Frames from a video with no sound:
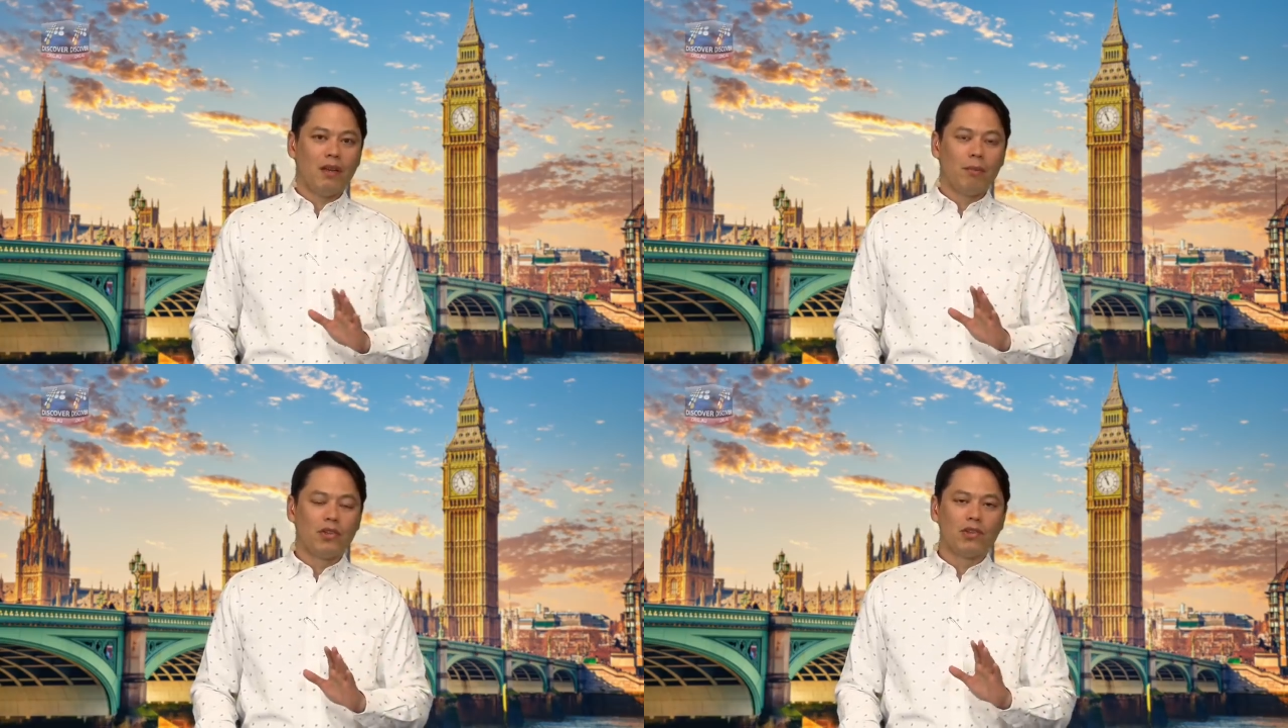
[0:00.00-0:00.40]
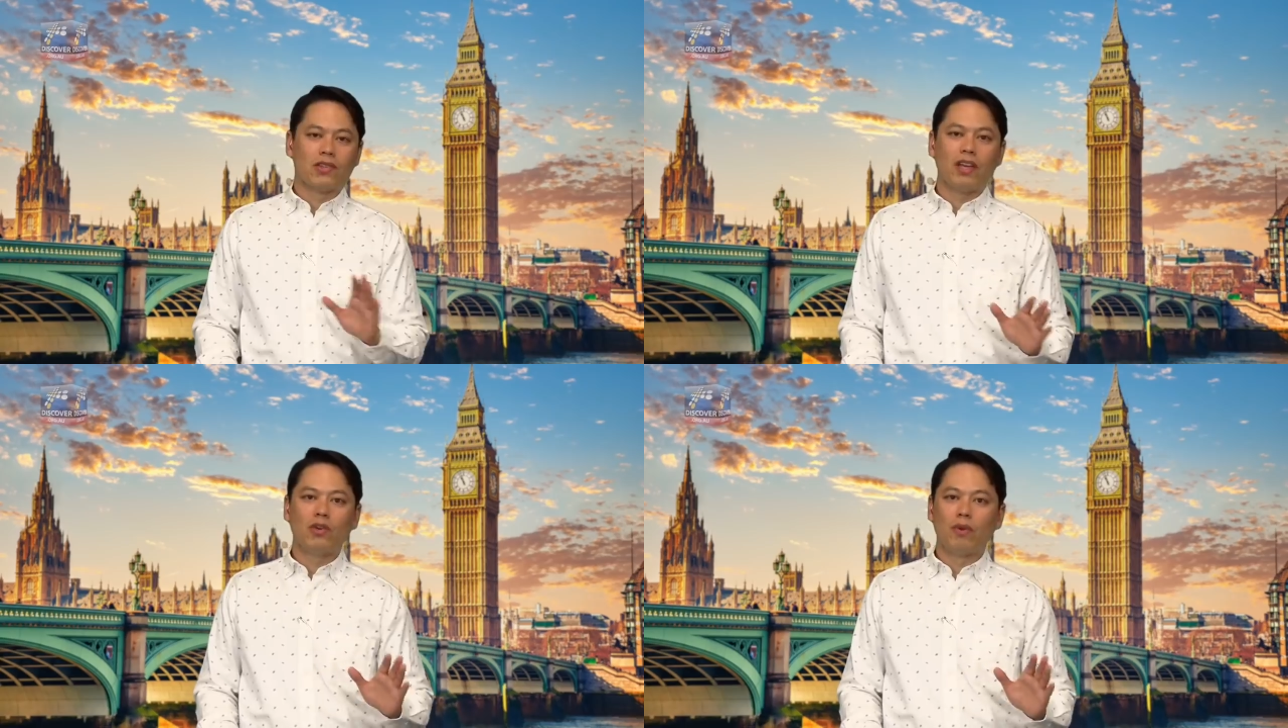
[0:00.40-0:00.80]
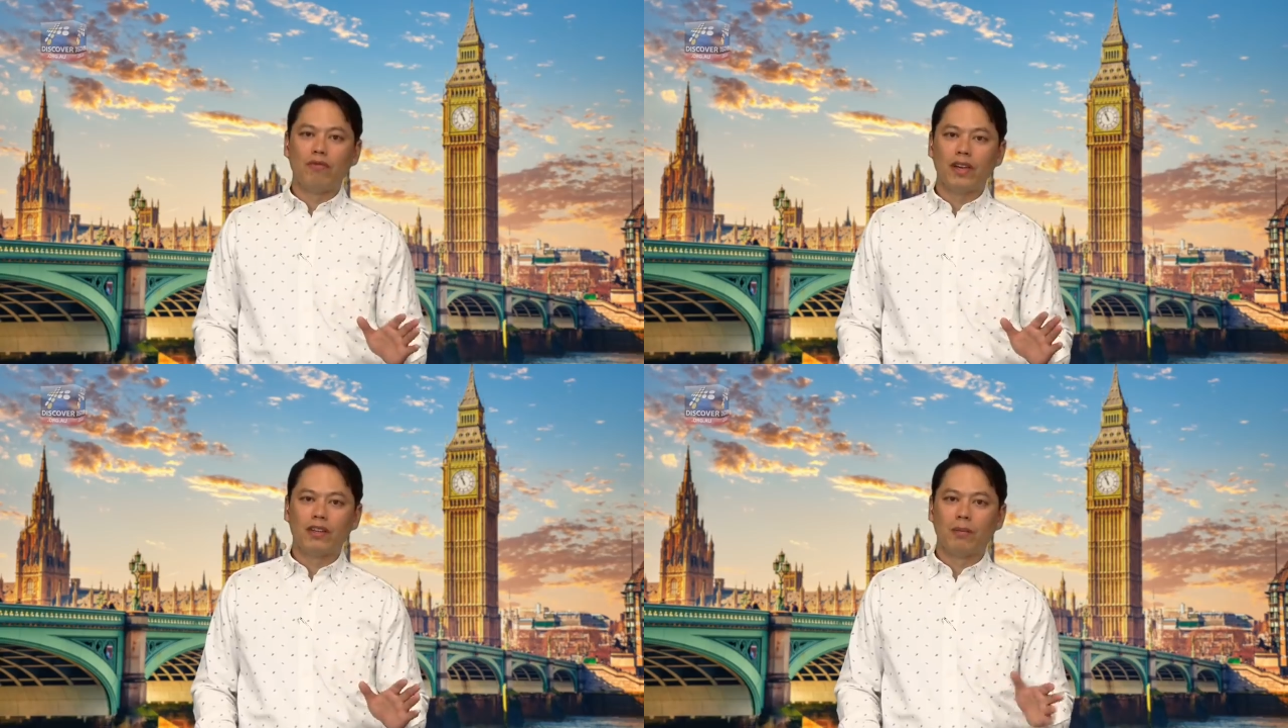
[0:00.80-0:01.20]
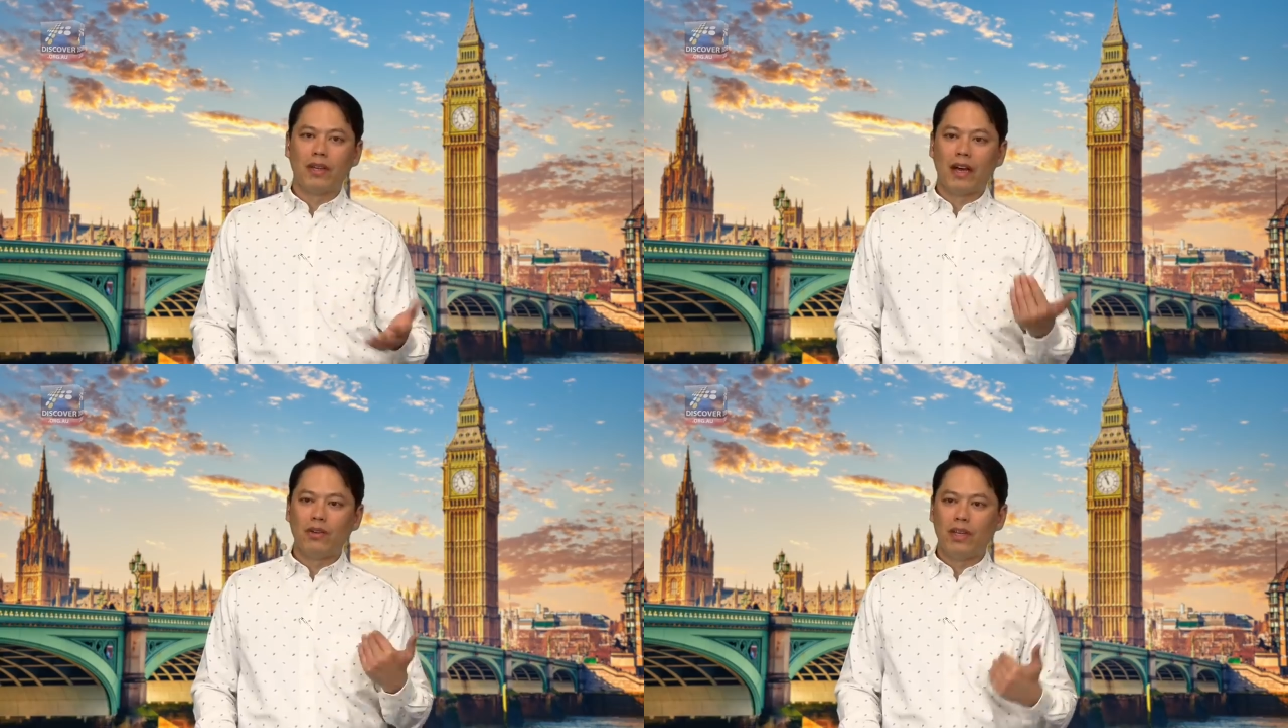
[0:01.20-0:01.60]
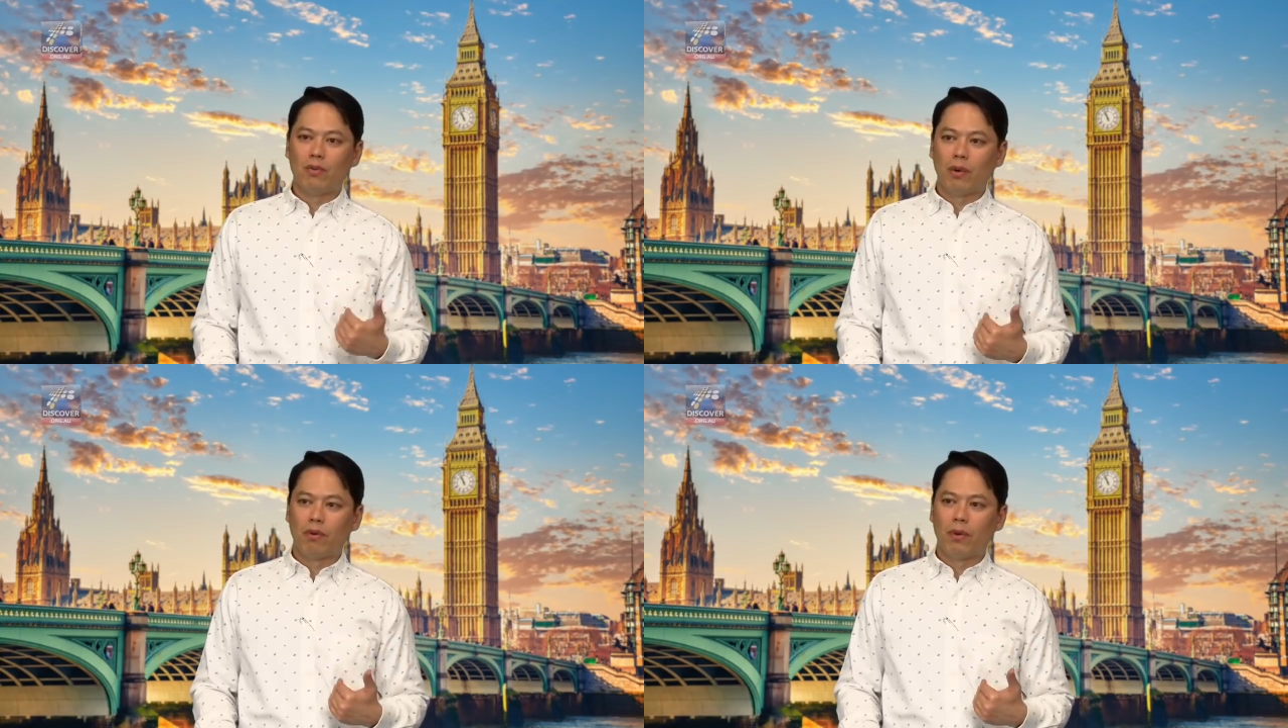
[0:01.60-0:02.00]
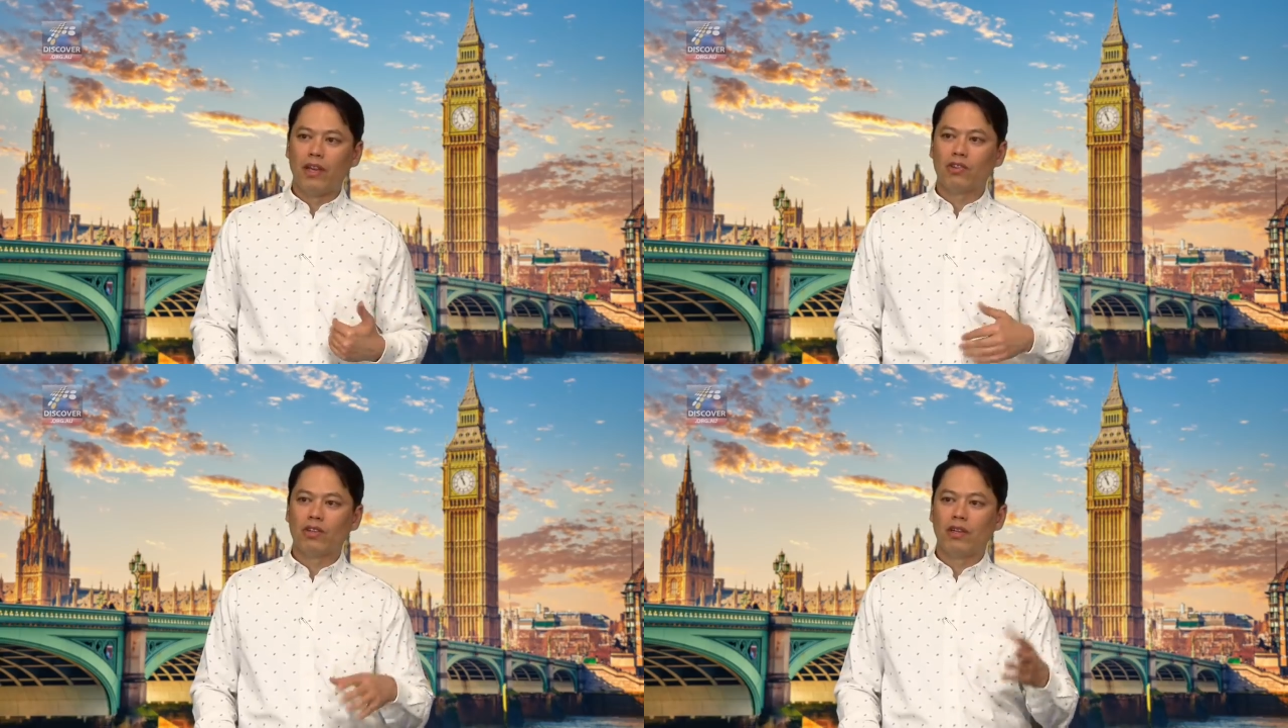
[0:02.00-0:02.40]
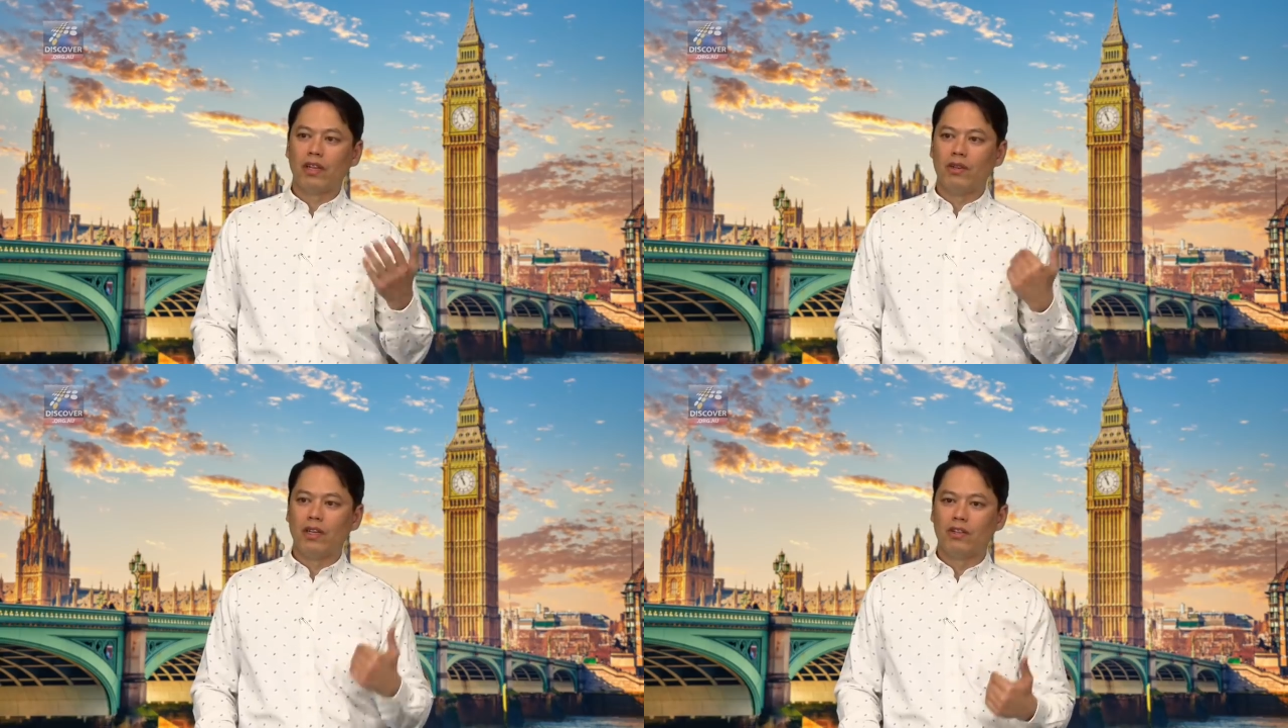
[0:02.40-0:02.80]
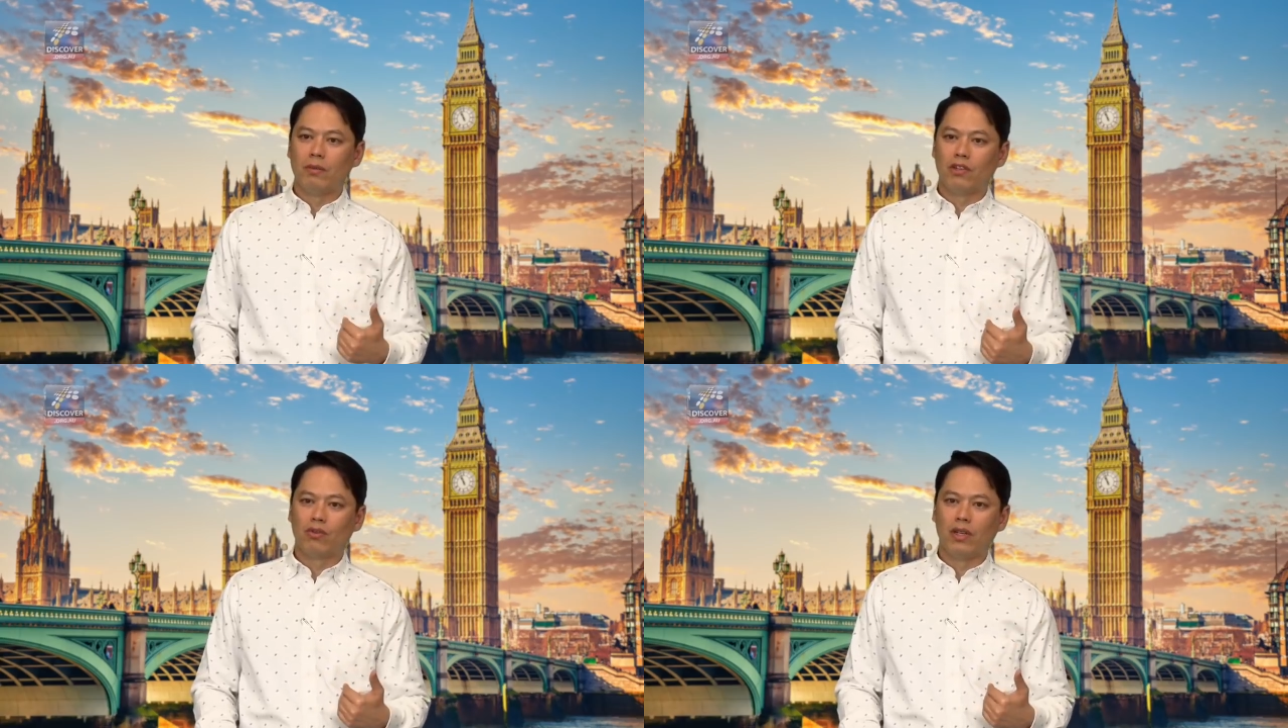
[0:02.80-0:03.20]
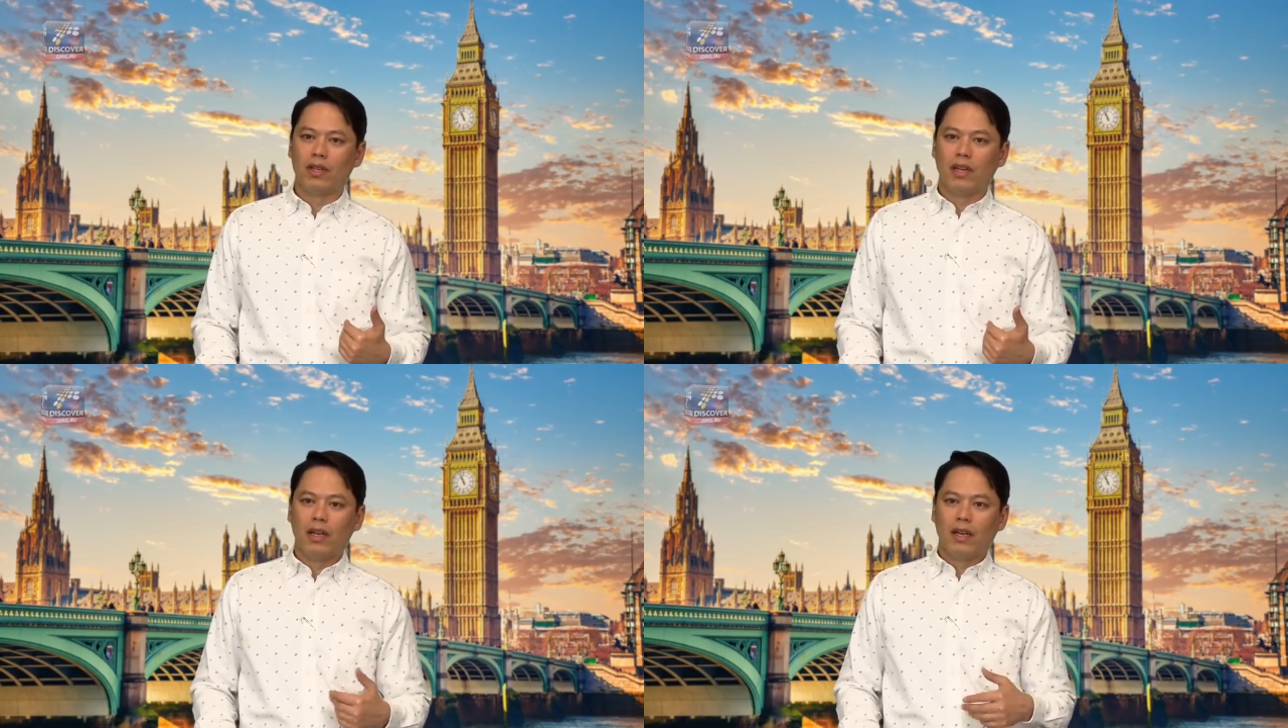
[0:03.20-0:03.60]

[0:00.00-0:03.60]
but to say you're a victim and now you need reparation and you need to be treated